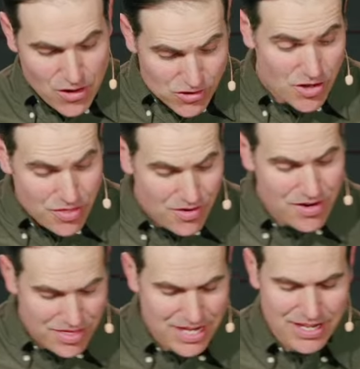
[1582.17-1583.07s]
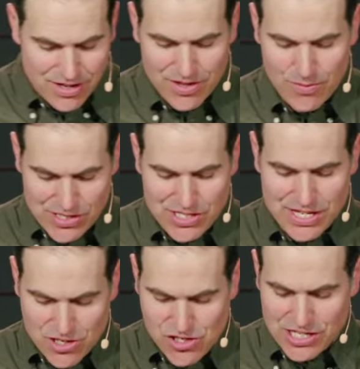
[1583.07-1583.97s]
There's a third thing here that we
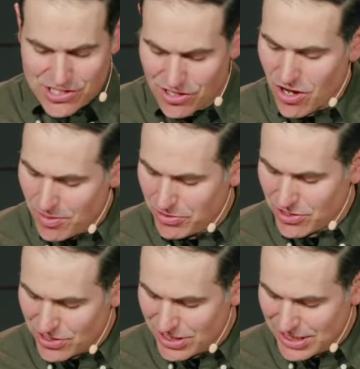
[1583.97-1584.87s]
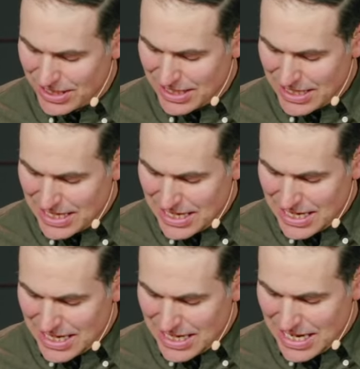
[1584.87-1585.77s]
see that Jesus accomplished.
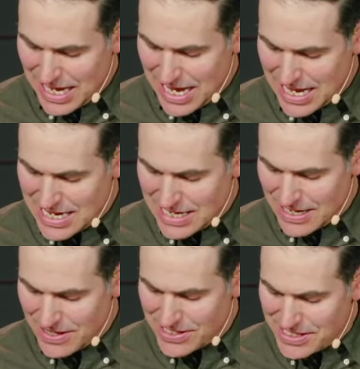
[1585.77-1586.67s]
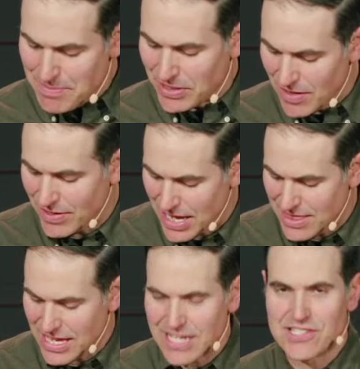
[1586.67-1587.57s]
And uh, the symbol of it, I
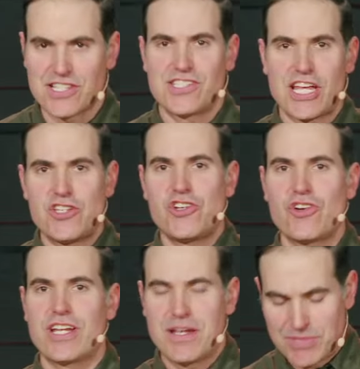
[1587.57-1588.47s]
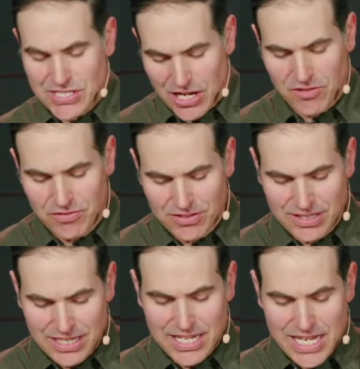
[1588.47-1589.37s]
think, is the centurion himself.
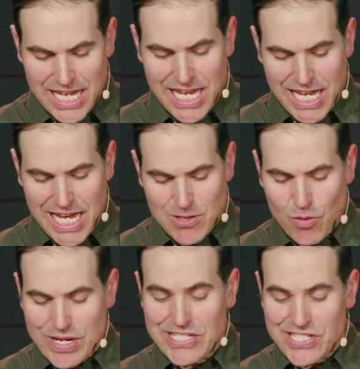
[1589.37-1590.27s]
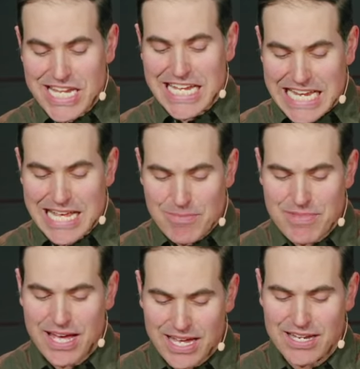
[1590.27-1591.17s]
And what we see in
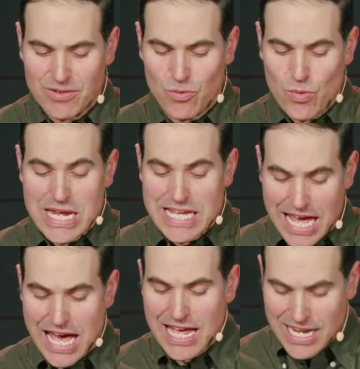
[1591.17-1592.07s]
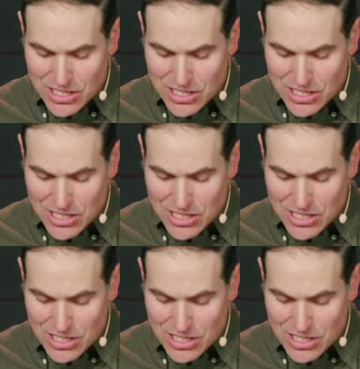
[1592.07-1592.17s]
him that we can